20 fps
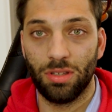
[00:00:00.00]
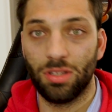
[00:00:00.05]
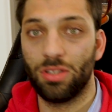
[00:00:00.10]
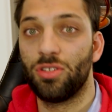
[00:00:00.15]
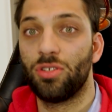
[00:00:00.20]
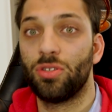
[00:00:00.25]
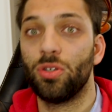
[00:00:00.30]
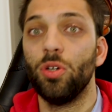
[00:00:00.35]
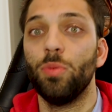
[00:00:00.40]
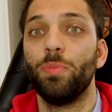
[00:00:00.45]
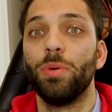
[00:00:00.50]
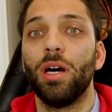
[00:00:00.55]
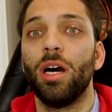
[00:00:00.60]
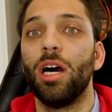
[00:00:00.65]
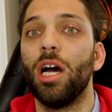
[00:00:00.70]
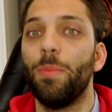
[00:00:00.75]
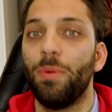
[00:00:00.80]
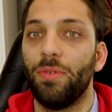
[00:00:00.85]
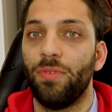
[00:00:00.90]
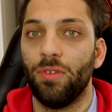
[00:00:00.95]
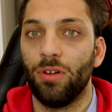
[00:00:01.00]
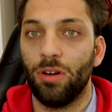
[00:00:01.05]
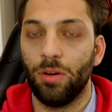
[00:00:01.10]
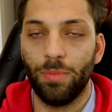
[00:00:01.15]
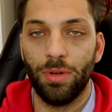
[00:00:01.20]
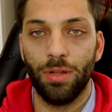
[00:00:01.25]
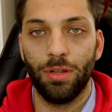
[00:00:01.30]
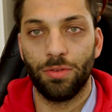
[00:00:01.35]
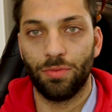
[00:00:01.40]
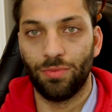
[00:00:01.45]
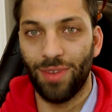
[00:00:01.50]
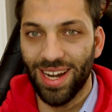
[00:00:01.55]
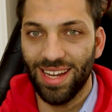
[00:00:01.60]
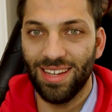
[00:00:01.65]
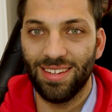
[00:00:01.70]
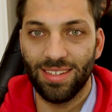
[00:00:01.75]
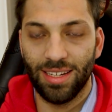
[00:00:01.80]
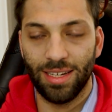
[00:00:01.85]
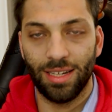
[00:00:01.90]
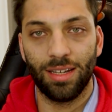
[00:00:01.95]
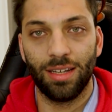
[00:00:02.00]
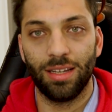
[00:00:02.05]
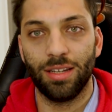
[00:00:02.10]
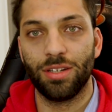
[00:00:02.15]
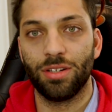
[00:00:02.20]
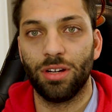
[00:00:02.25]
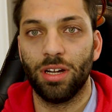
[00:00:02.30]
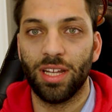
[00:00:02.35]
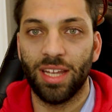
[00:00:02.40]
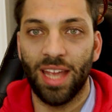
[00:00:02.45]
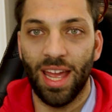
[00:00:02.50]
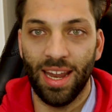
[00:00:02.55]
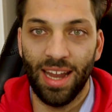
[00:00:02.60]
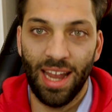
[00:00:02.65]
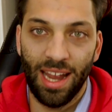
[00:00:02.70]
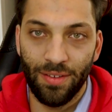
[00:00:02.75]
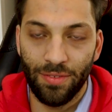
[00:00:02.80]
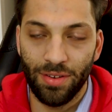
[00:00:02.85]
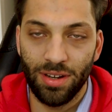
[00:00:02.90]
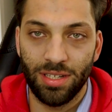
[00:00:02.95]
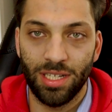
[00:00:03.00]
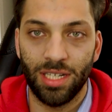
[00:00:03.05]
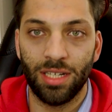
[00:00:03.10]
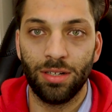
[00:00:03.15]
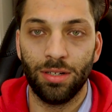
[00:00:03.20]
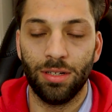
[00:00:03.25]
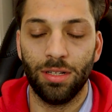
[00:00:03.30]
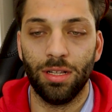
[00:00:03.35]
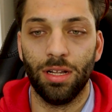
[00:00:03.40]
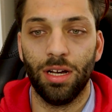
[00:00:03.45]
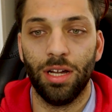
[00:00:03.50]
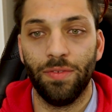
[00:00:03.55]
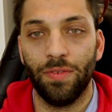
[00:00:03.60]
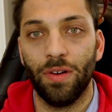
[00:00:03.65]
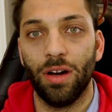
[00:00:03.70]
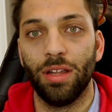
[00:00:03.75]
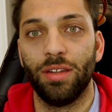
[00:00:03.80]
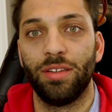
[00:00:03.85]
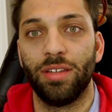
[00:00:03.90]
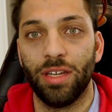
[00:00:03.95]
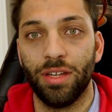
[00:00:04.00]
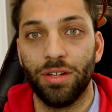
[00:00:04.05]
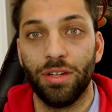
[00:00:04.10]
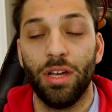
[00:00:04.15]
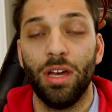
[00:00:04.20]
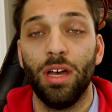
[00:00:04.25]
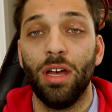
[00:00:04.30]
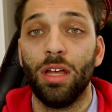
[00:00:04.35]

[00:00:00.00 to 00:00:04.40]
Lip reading: super high performance racing and trying to get every single advantage,